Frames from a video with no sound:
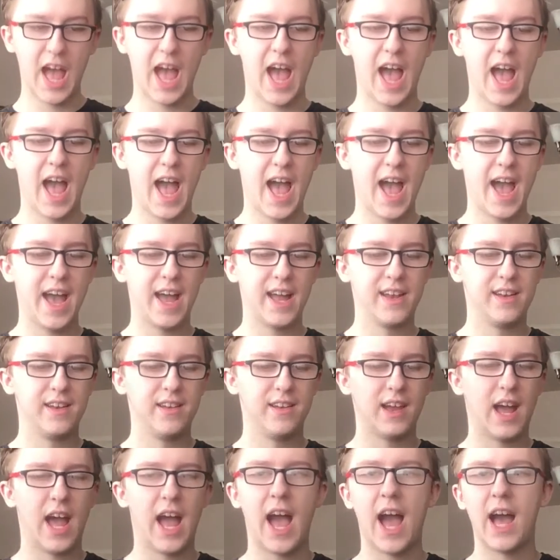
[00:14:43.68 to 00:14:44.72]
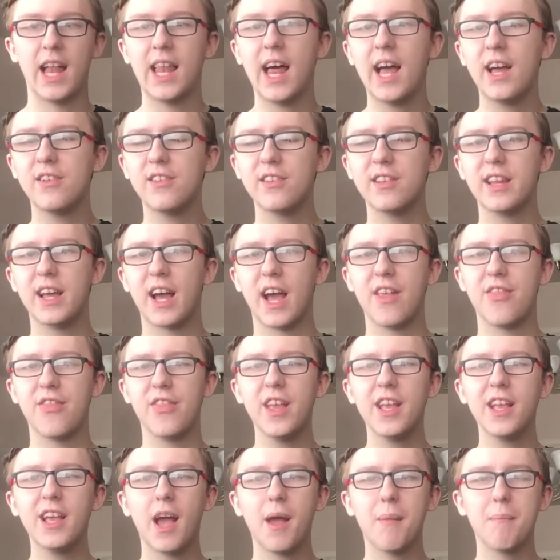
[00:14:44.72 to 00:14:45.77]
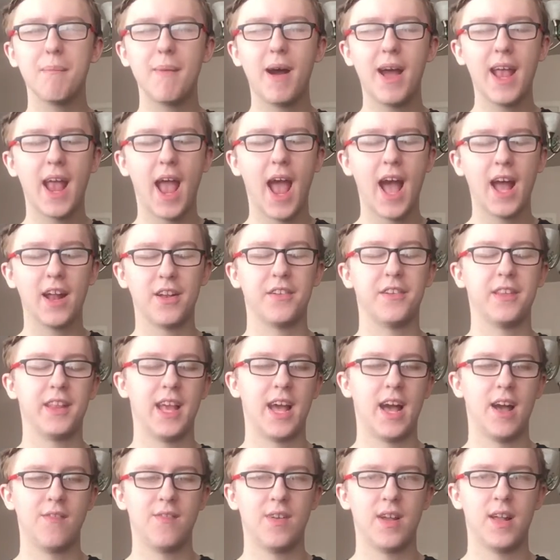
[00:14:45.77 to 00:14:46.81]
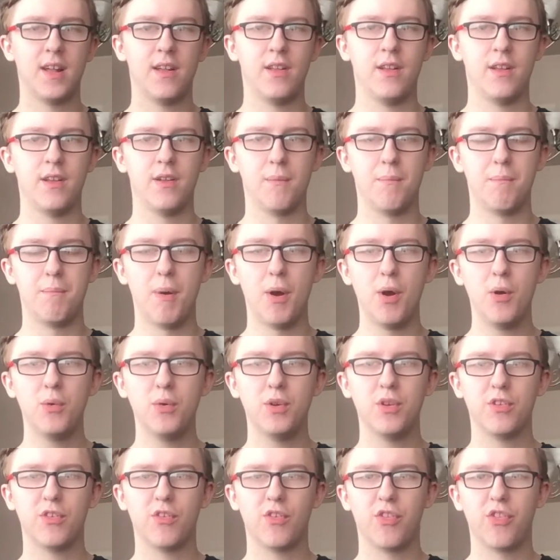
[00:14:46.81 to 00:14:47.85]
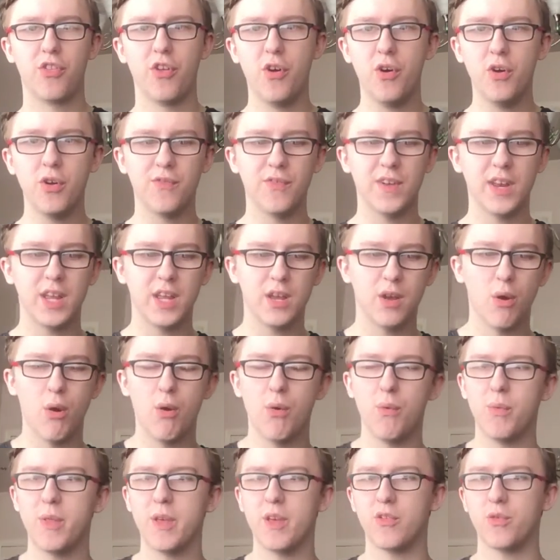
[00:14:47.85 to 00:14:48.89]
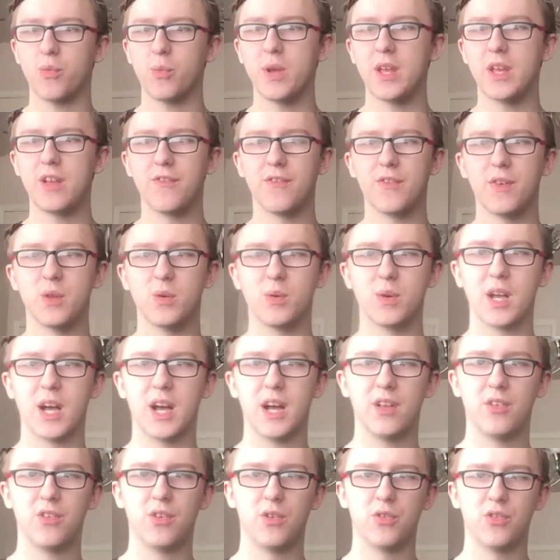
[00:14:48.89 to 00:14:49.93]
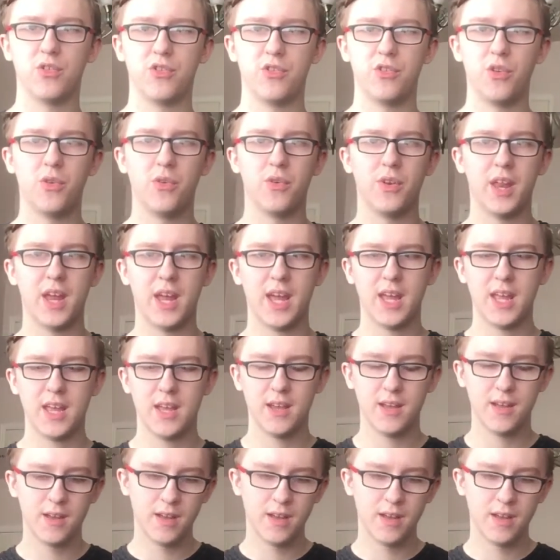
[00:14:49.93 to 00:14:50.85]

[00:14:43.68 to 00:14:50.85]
And I think I might actually have a bonus third video this week for you guys on Sunday,